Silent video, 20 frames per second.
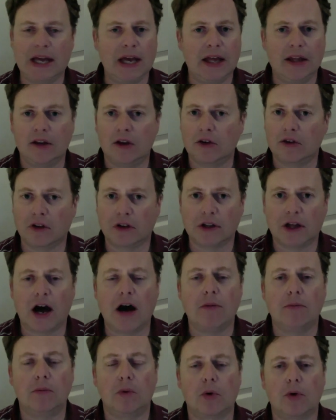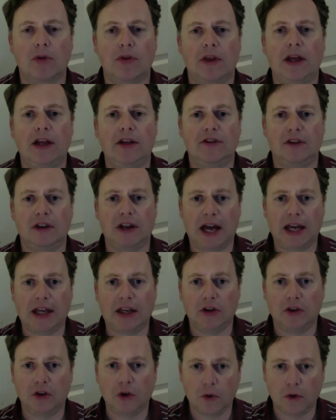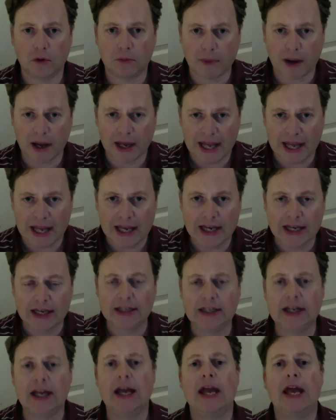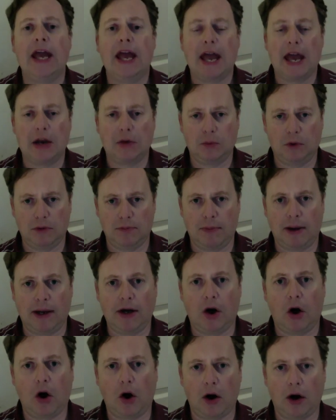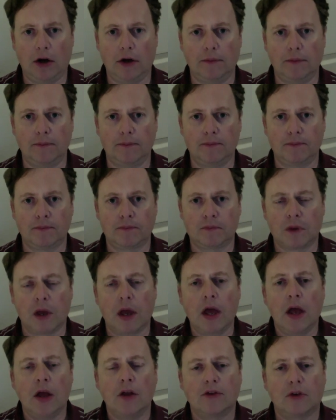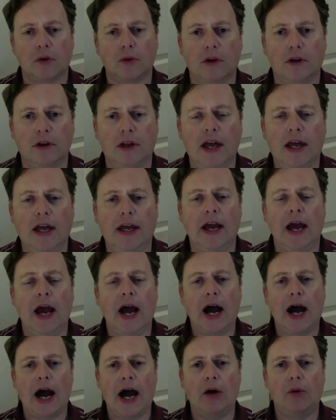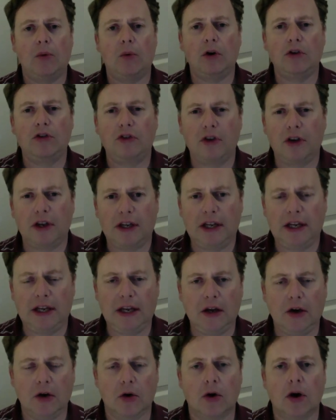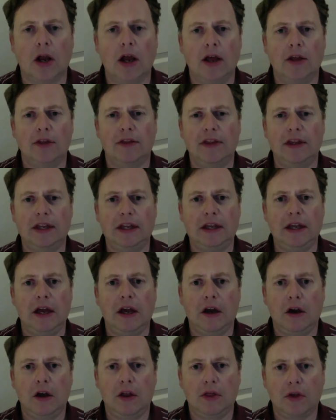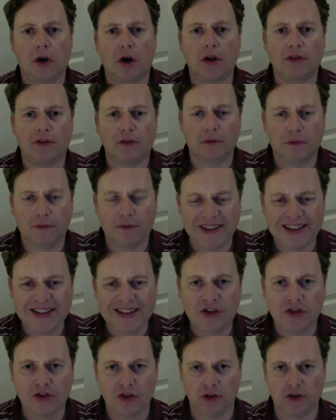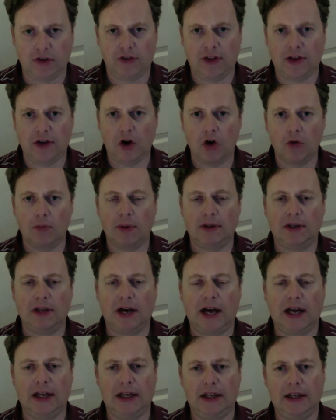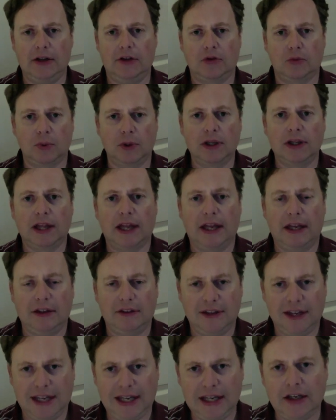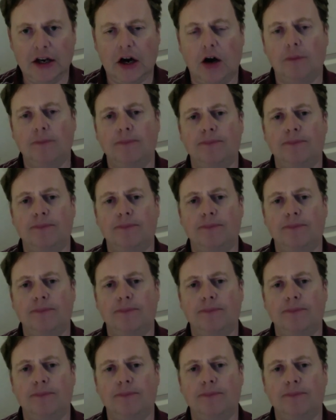There's a lot more things that I can do with my head and with my heart. So today, I want you to hear the thoughts of vengeance that Obadiah is relaying to Edom.